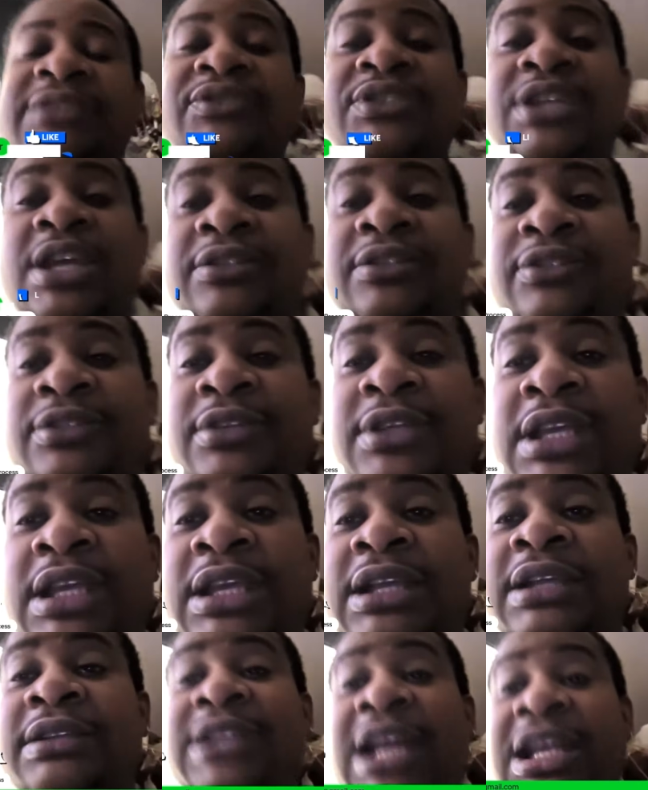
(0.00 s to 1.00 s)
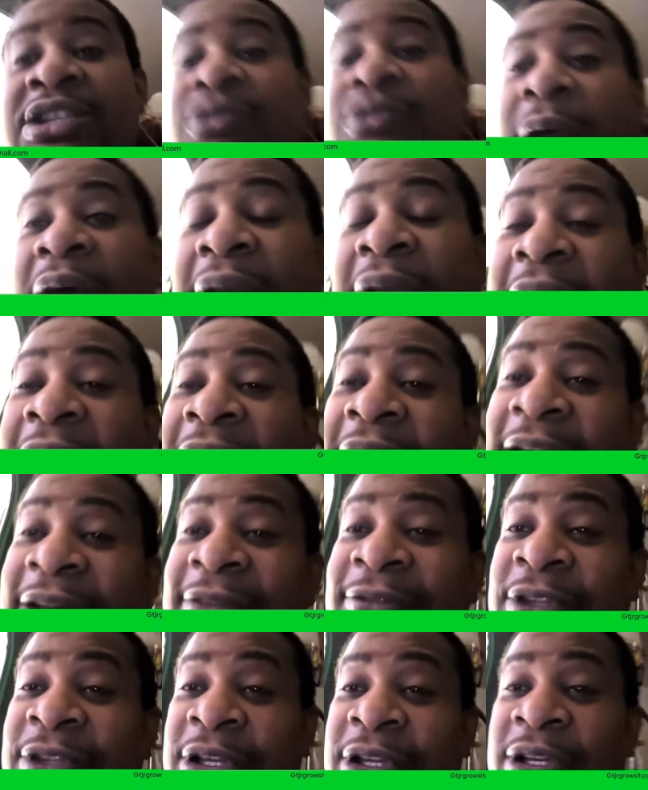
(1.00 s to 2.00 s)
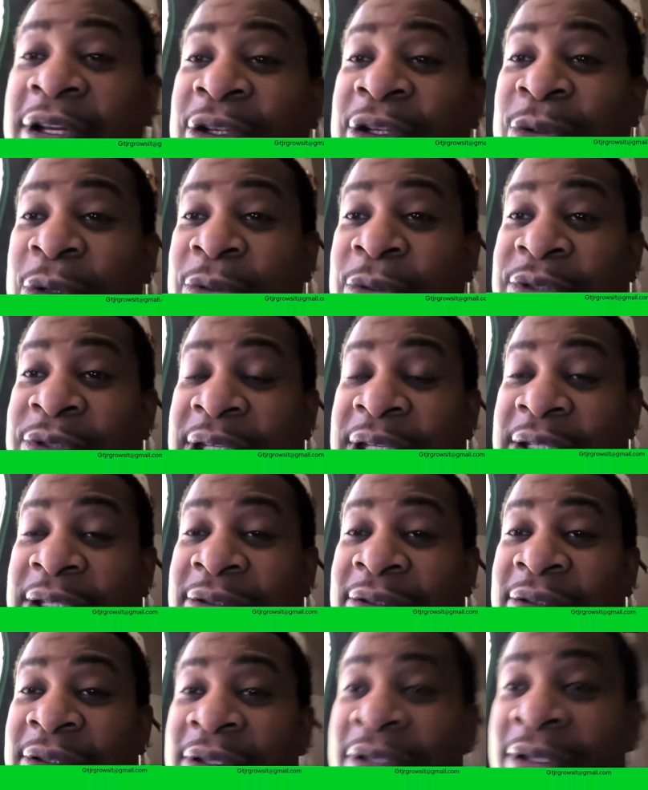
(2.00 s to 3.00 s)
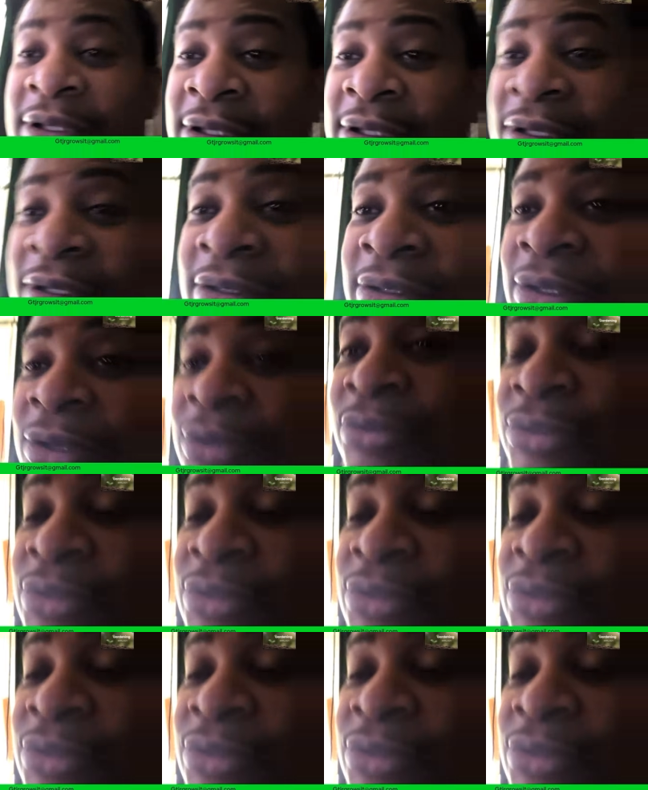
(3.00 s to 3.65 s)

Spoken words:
Yes, that's why I have the grow tents. Those